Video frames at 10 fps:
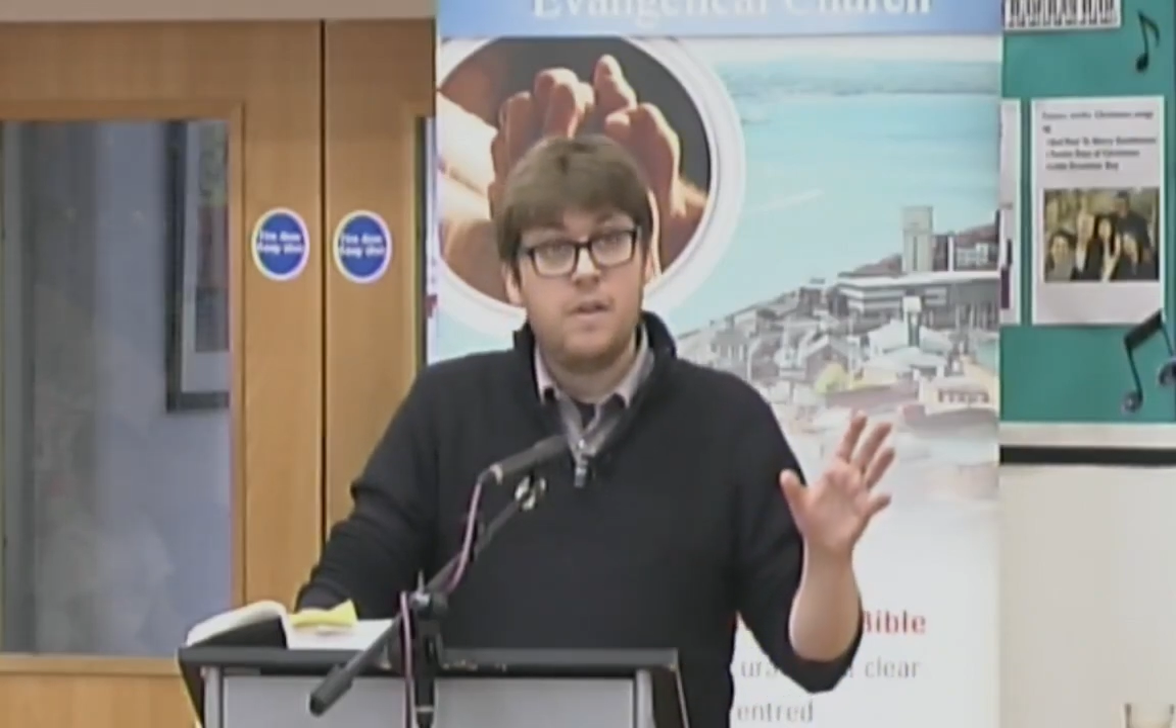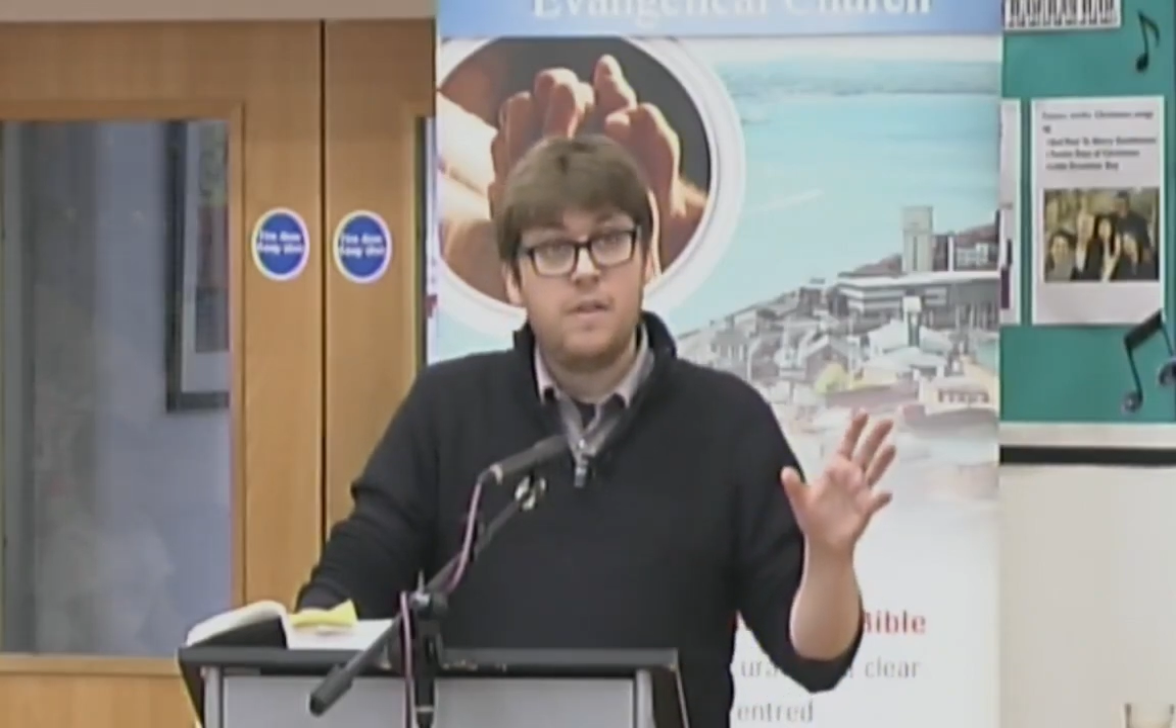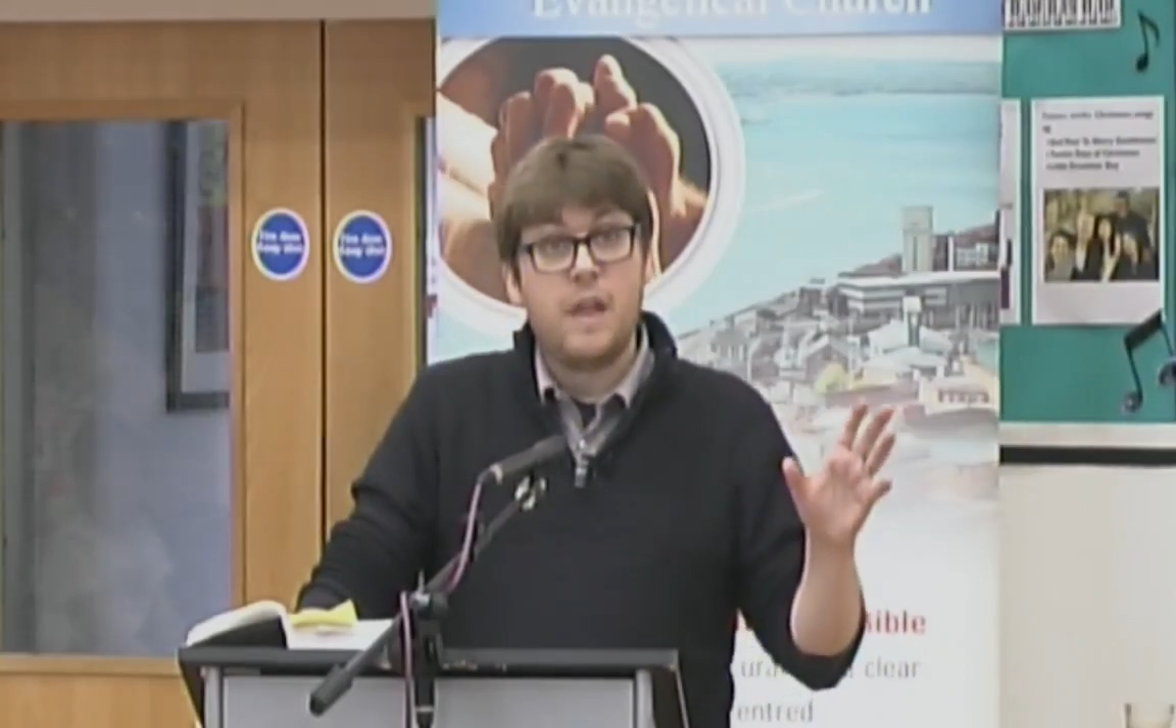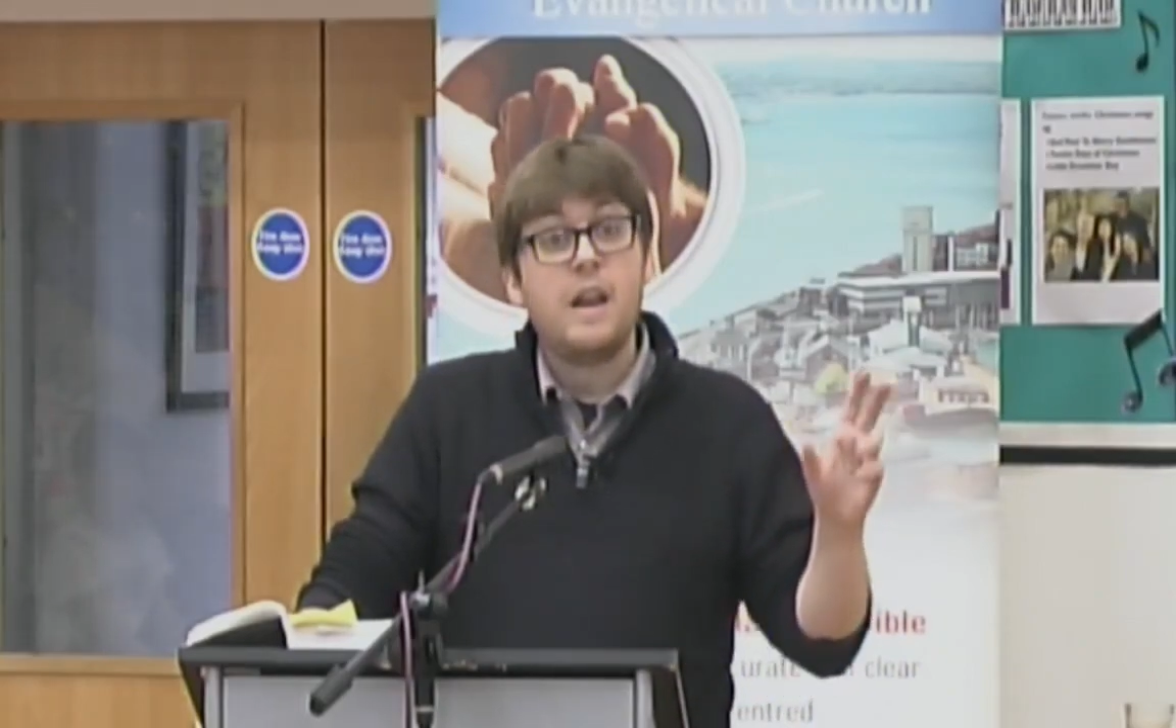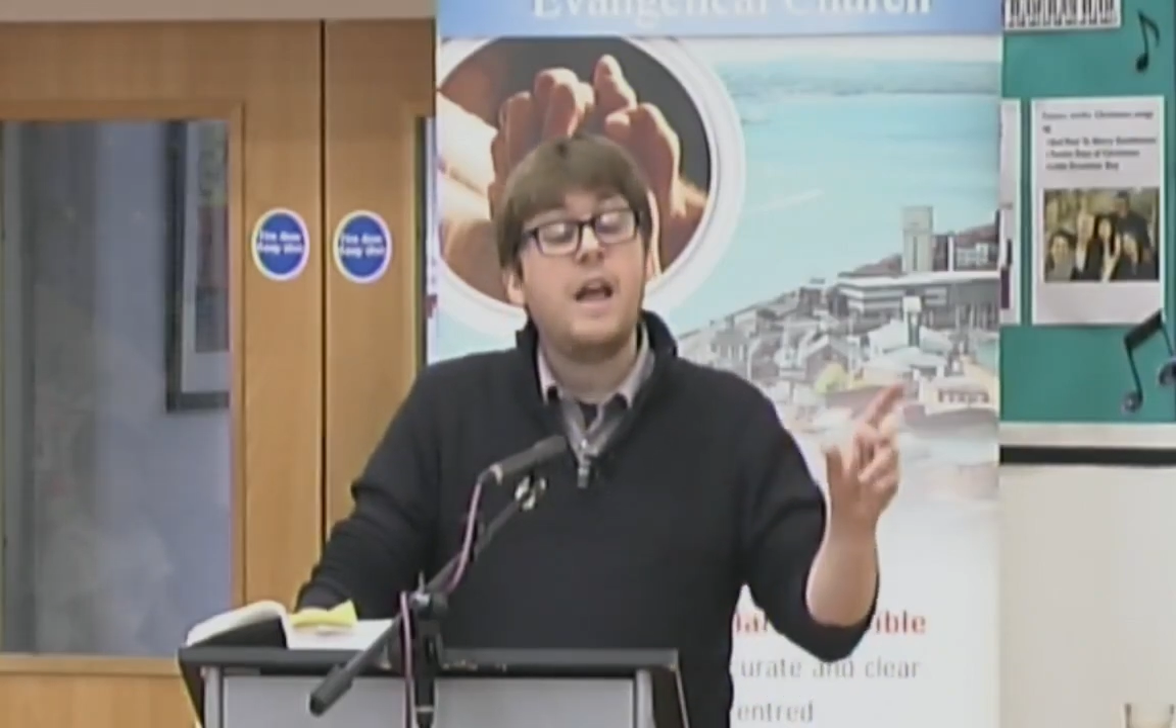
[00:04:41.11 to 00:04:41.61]

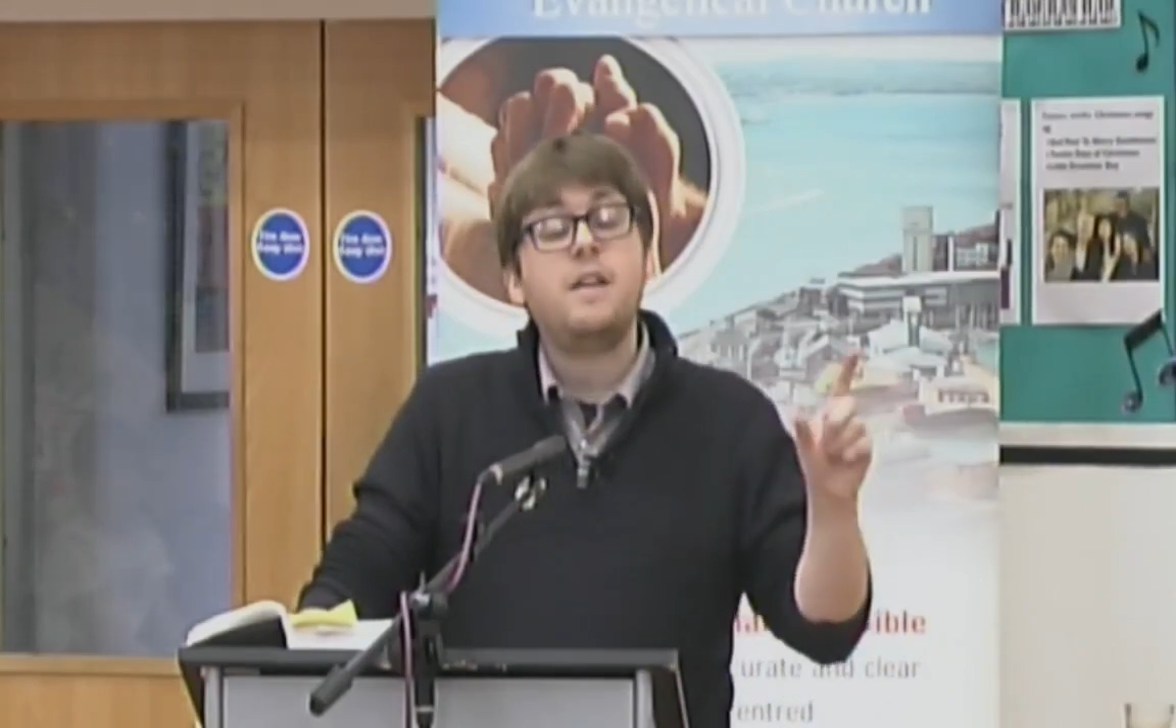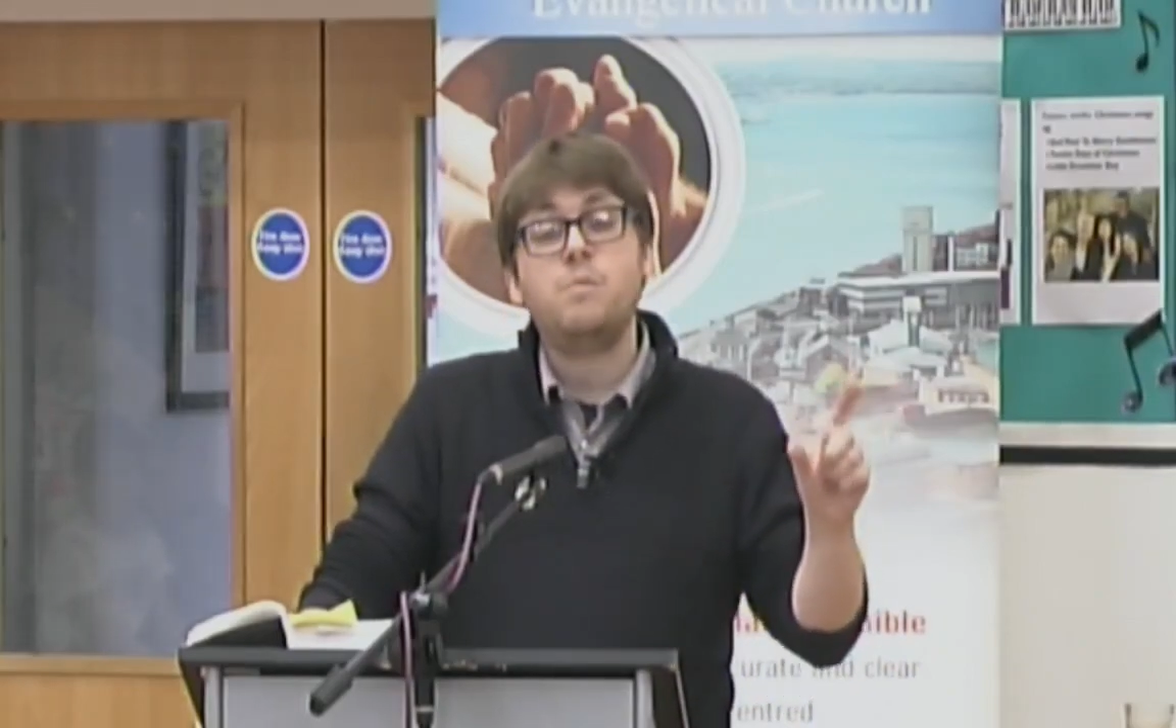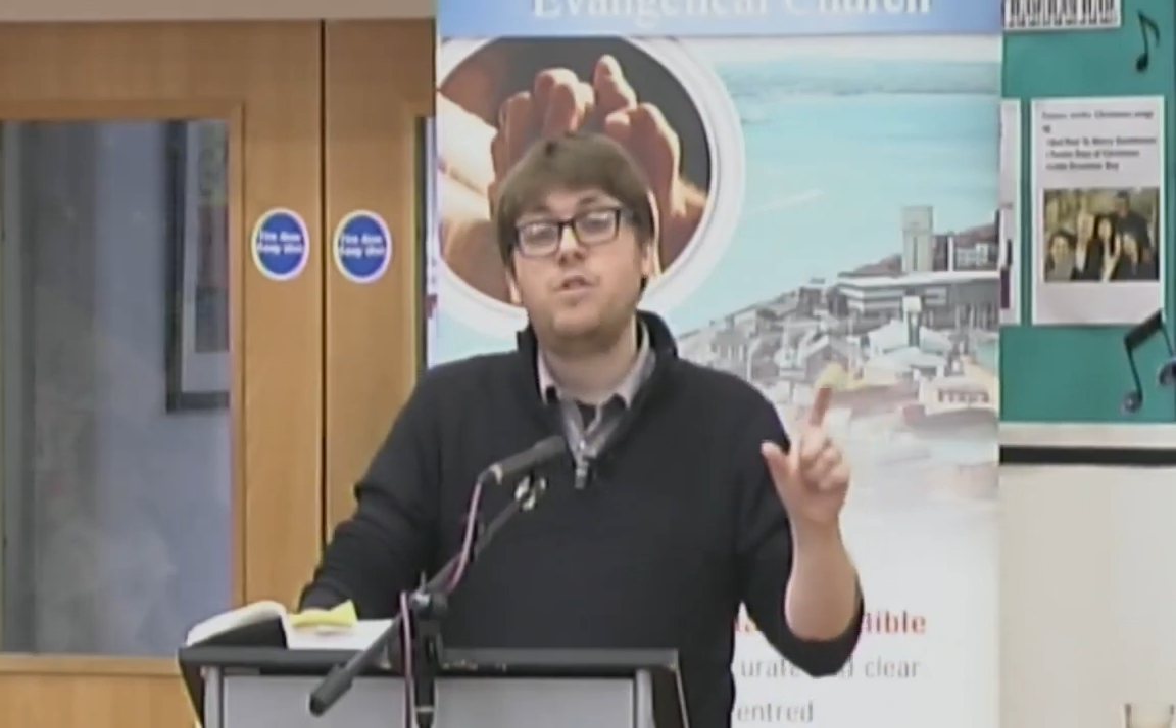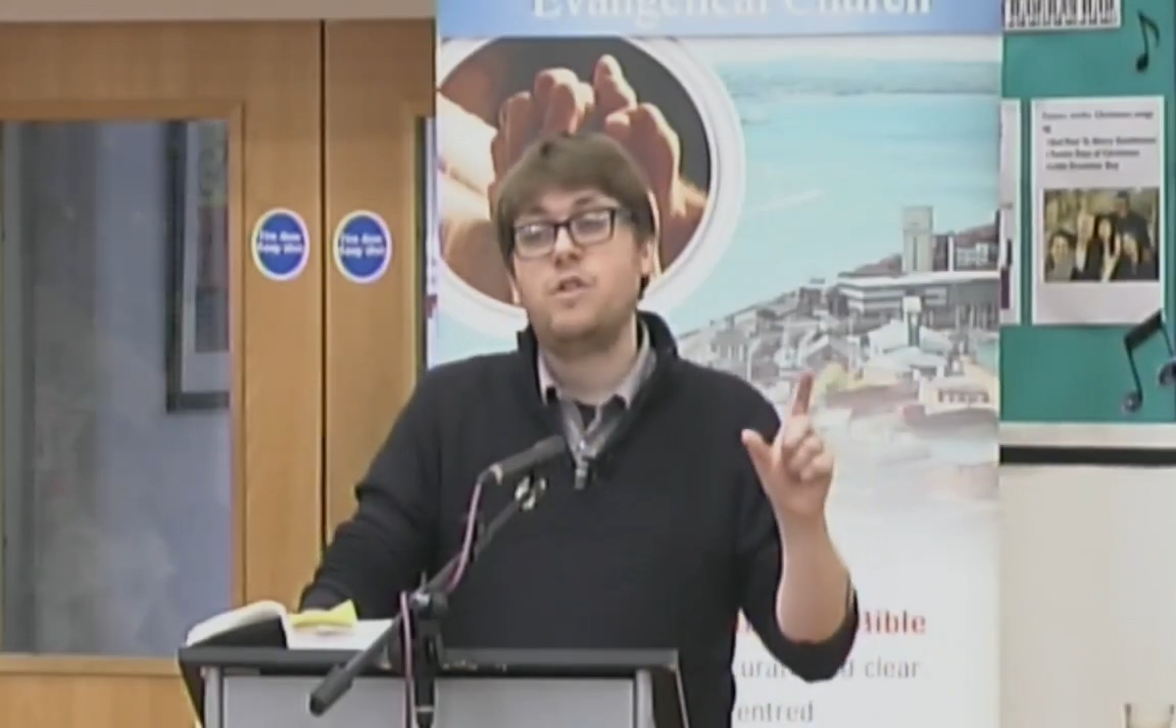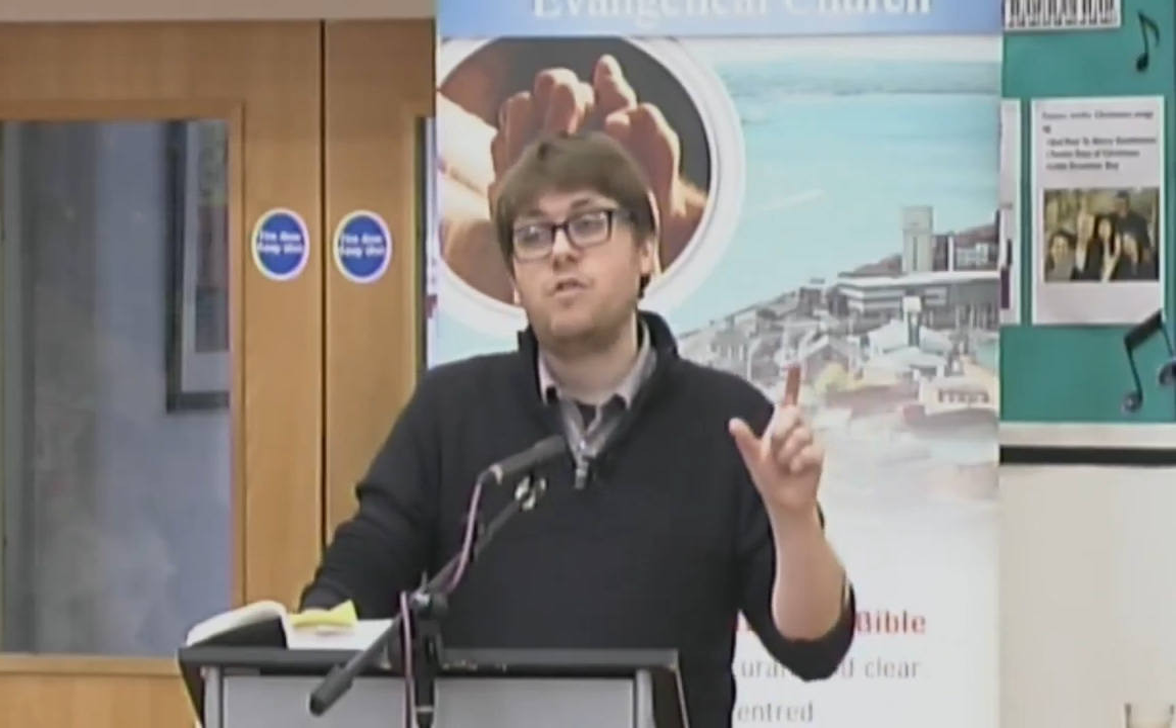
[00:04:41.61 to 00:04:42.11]
that led him to the